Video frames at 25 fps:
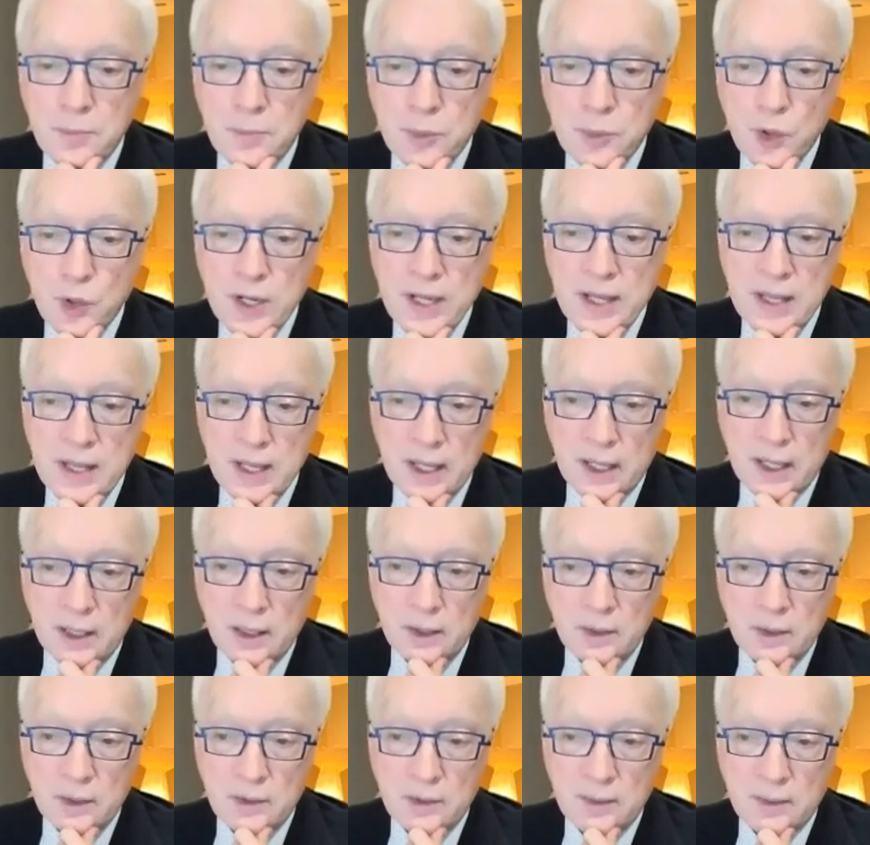
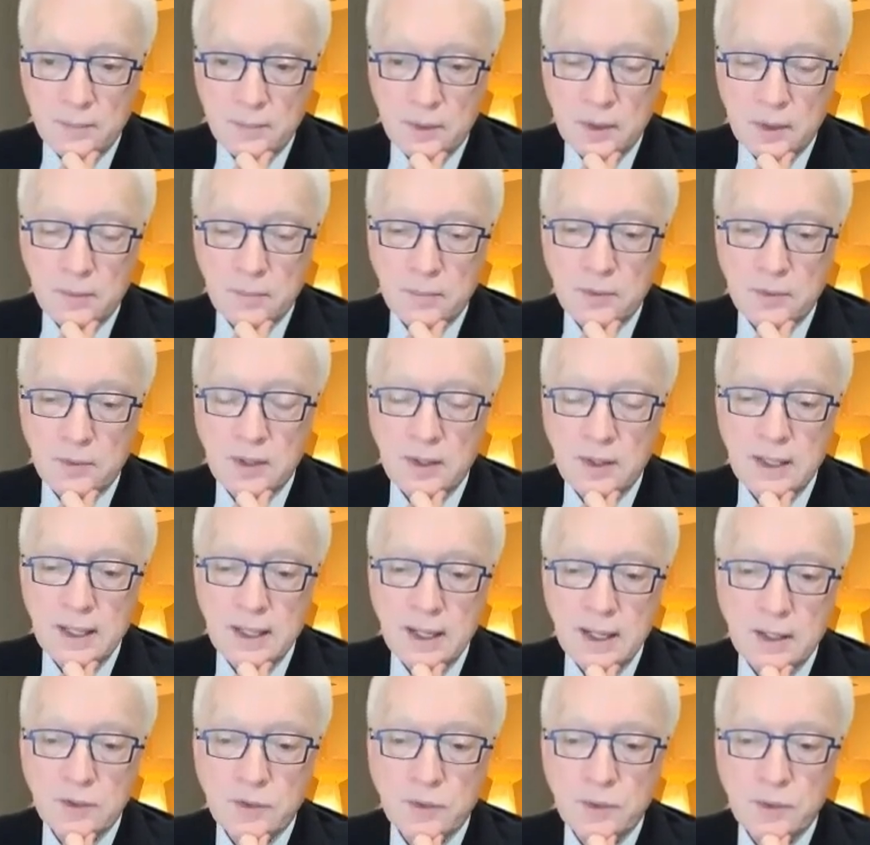breathing symptoms. And
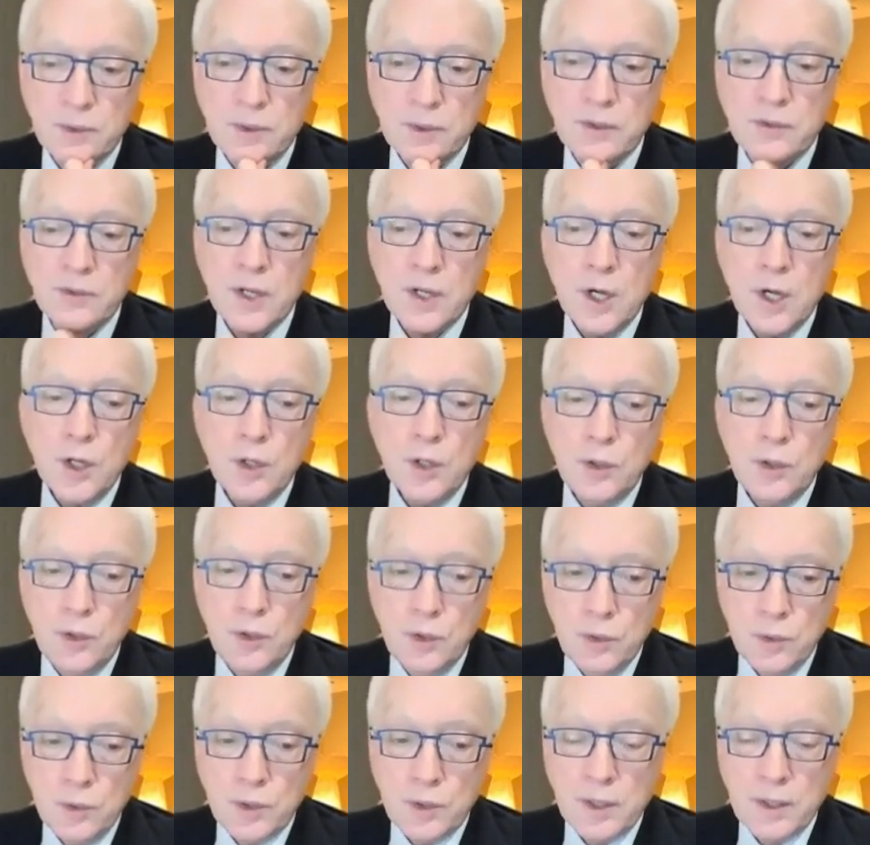the answer is
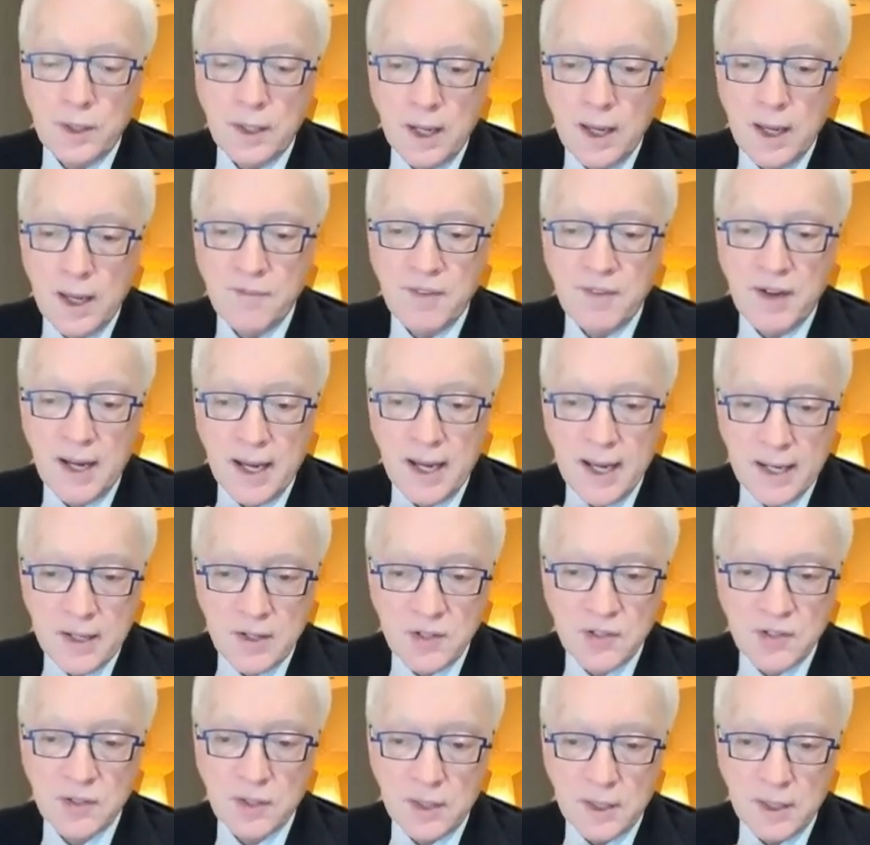you can have
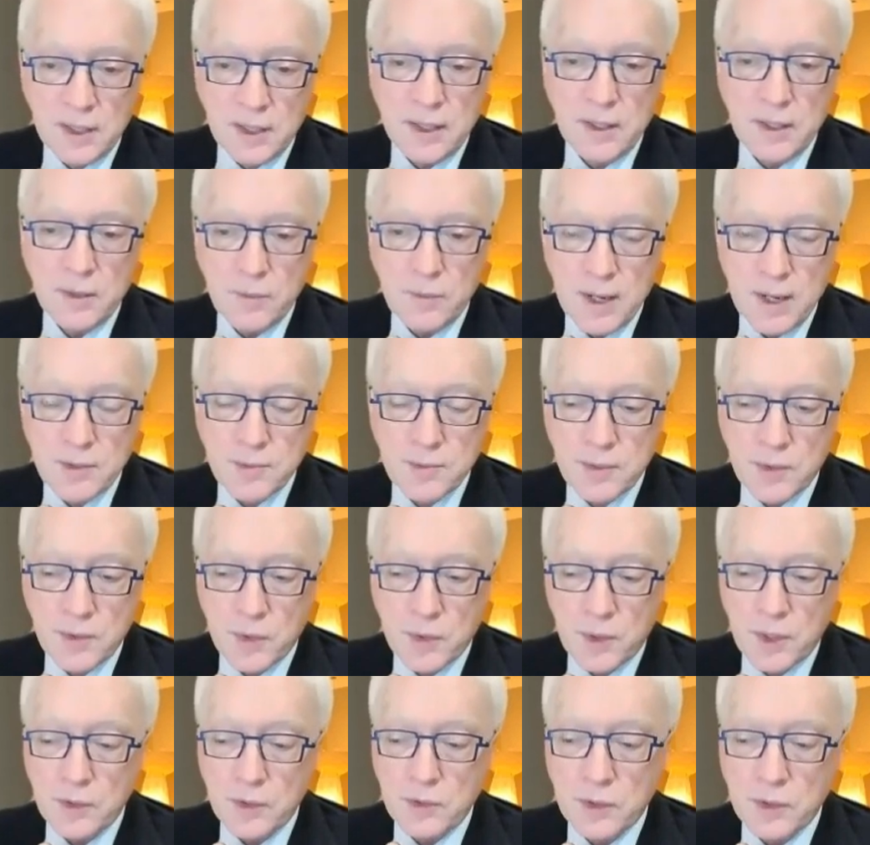isolated
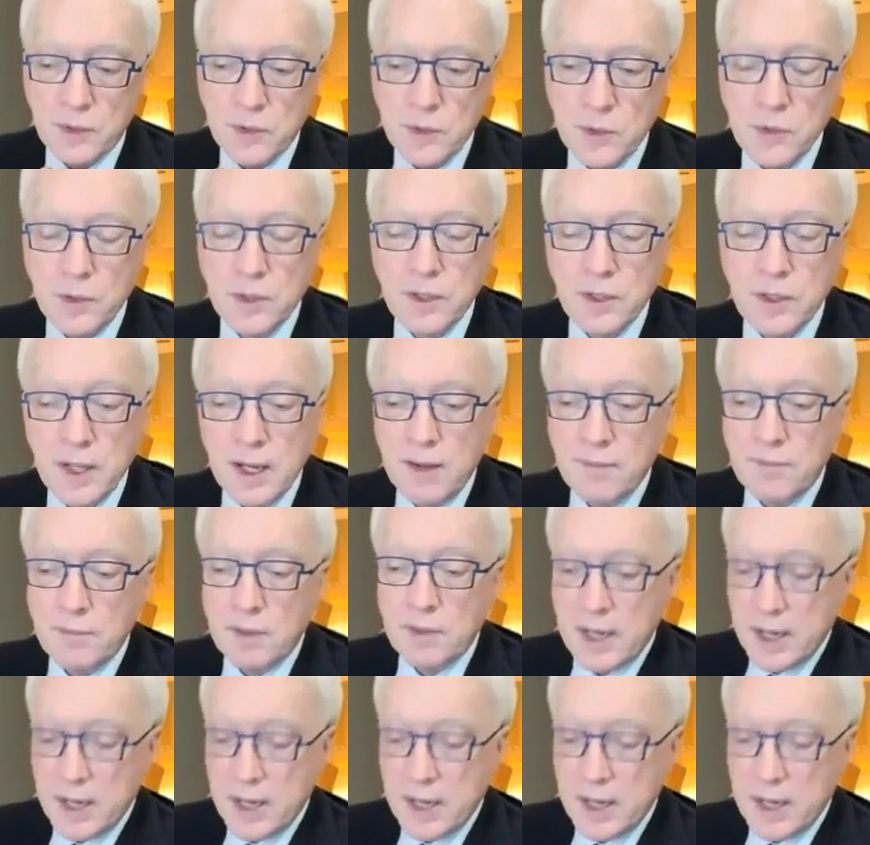respiratory. So you can have